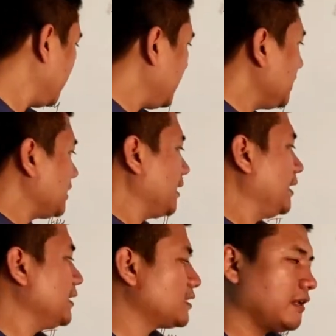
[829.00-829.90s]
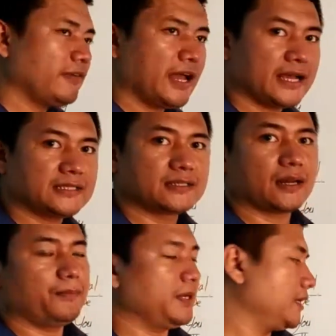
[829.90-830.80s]
It itself has
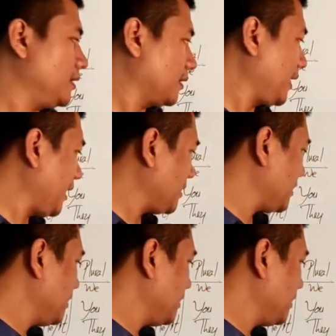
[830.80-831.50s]
completed the cake.